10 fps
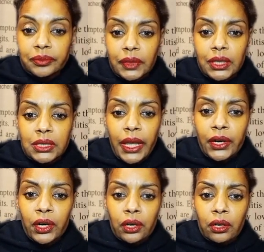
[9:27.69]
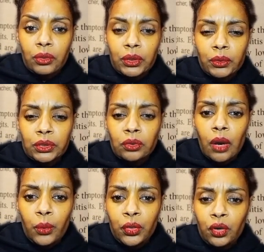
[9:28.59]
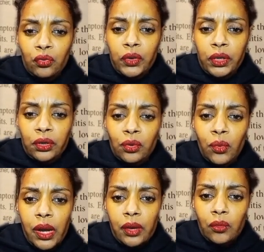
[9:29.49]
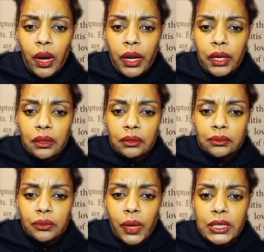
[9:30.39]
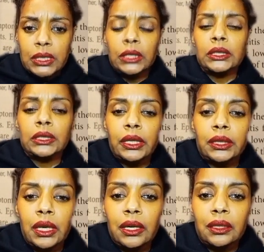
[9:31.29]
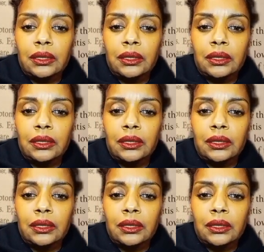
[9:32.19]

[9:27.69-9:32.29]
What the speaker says: Does that hurt? What's wrong with your finger? Why does it look like that?